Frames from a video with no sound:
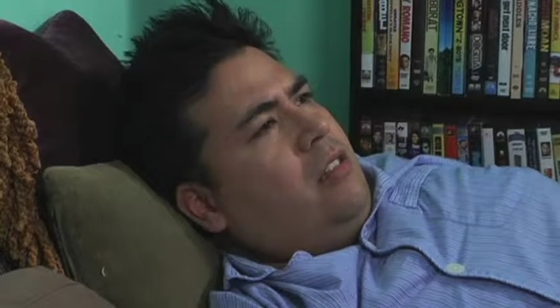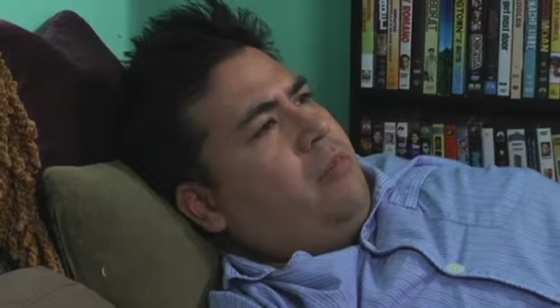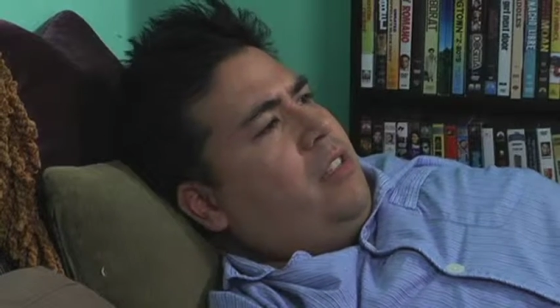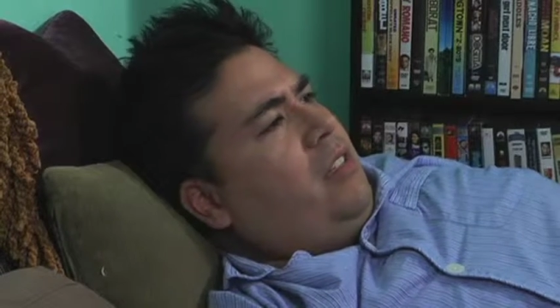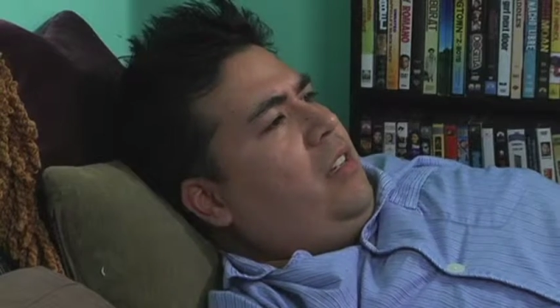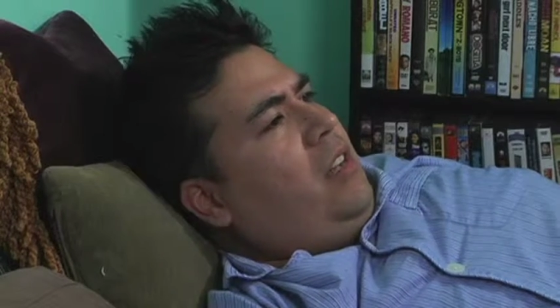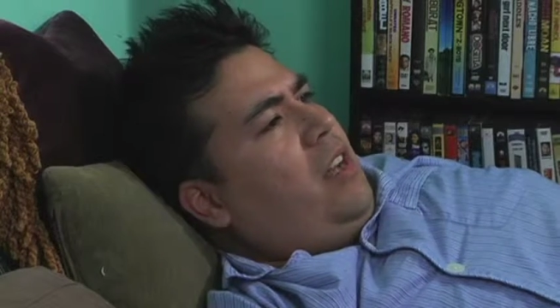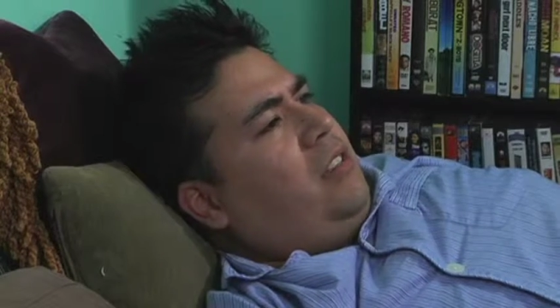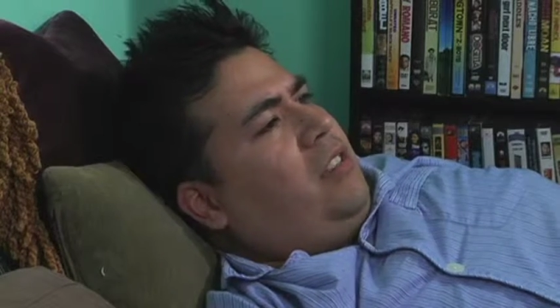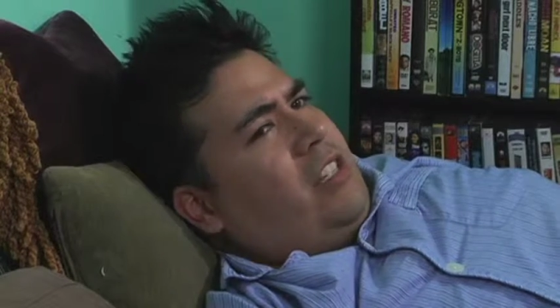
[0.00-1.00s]
But
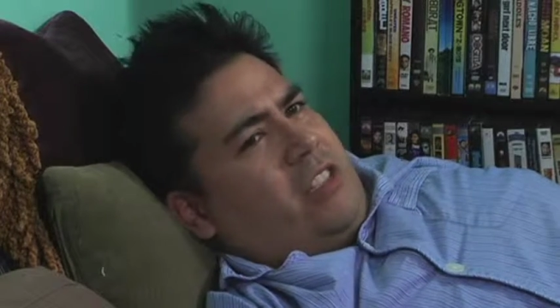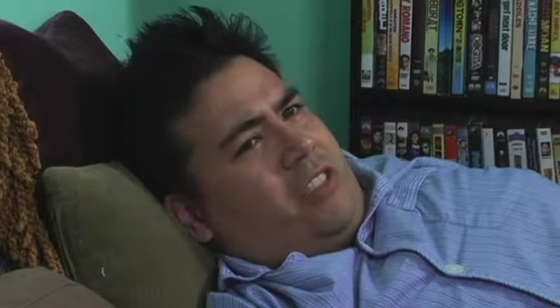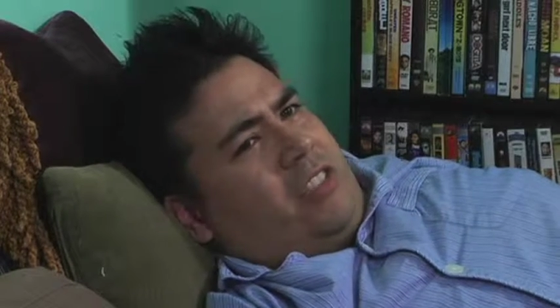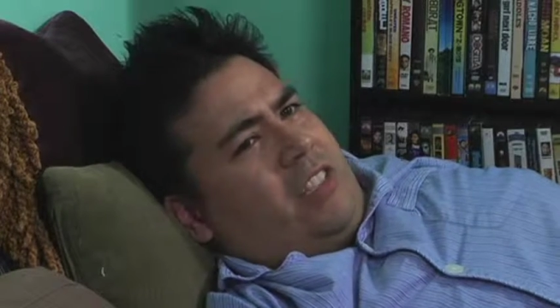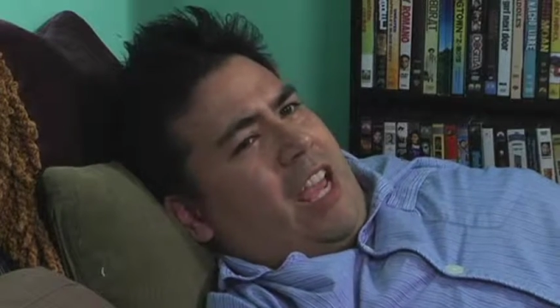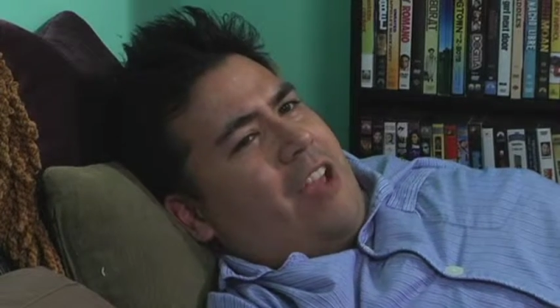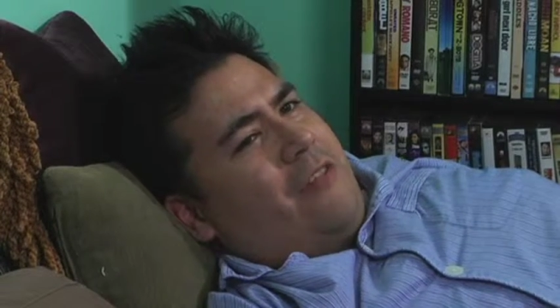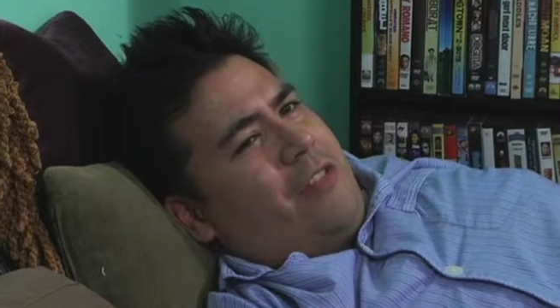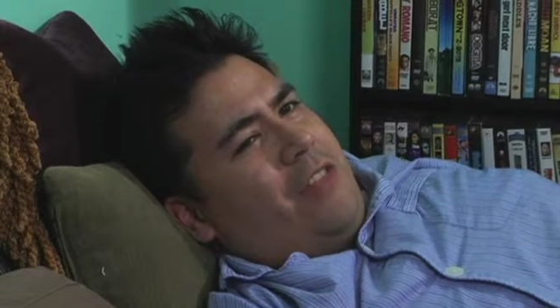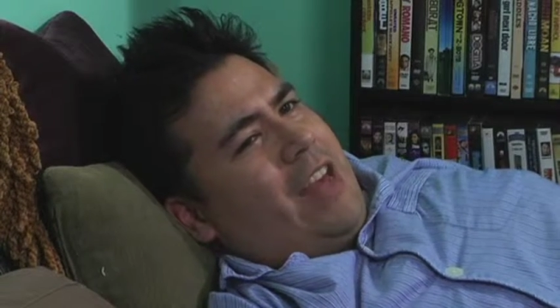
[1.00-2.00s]
I just
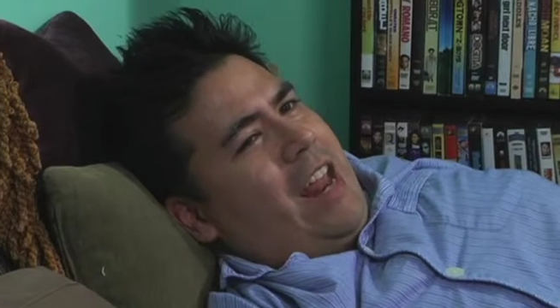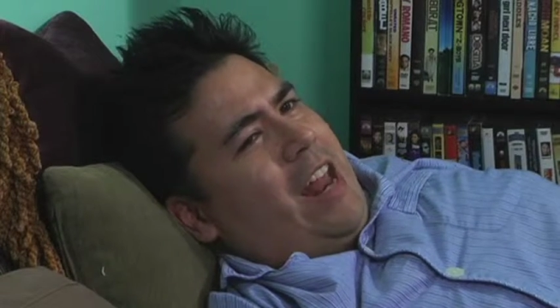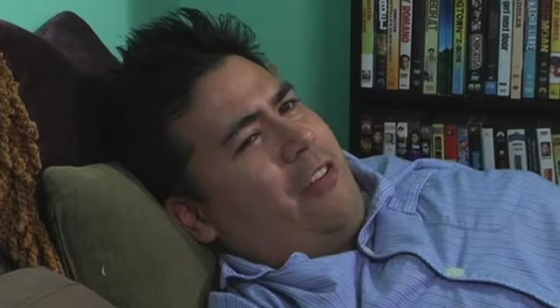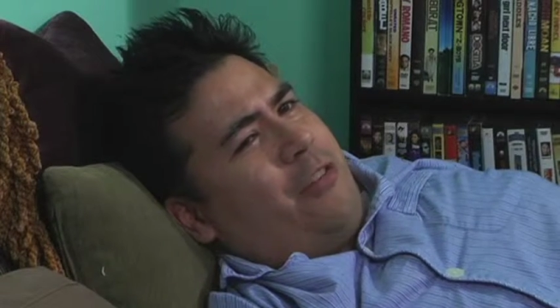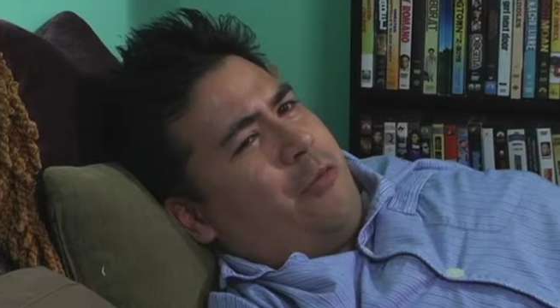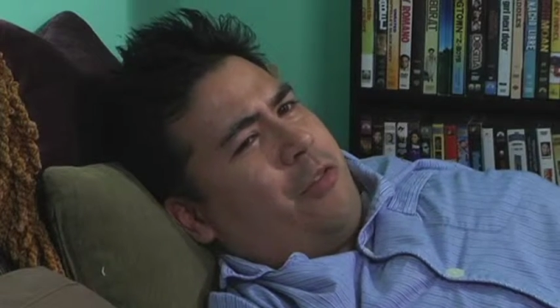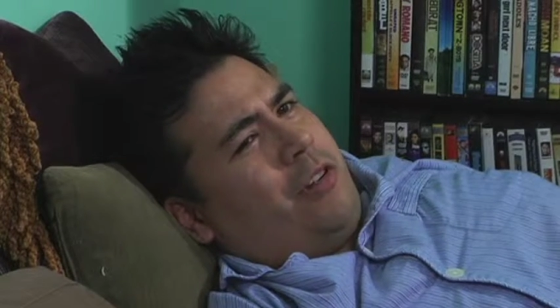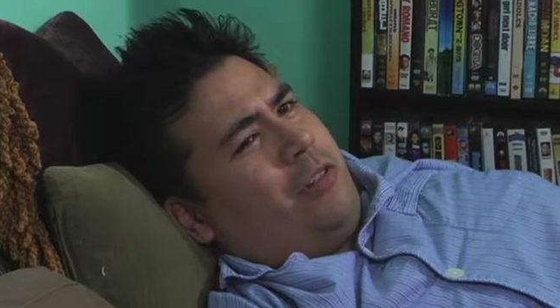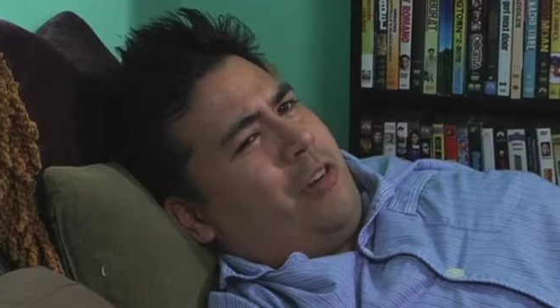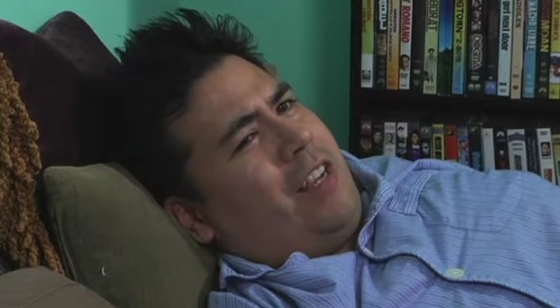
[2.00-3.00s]
gave you that
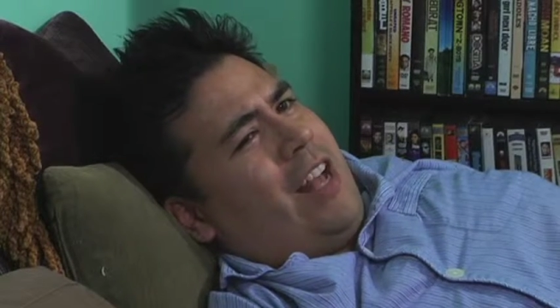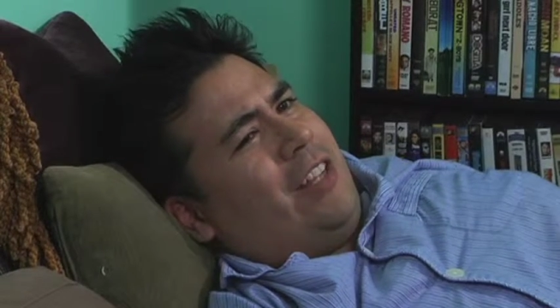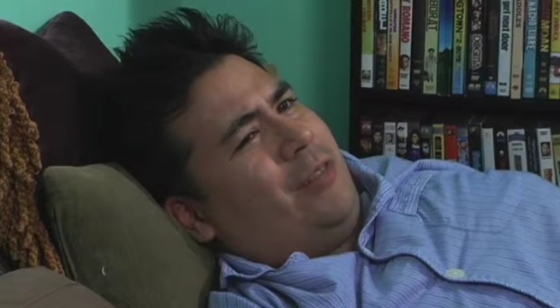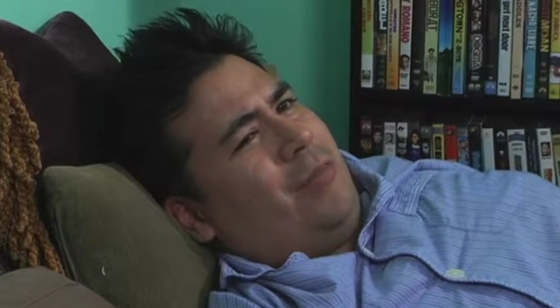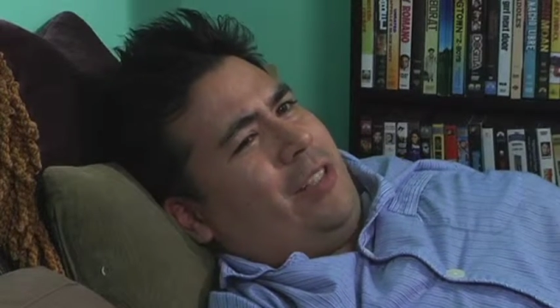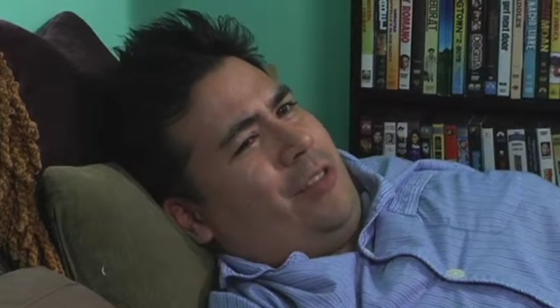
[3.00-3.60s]
out-of-the-world orgasm like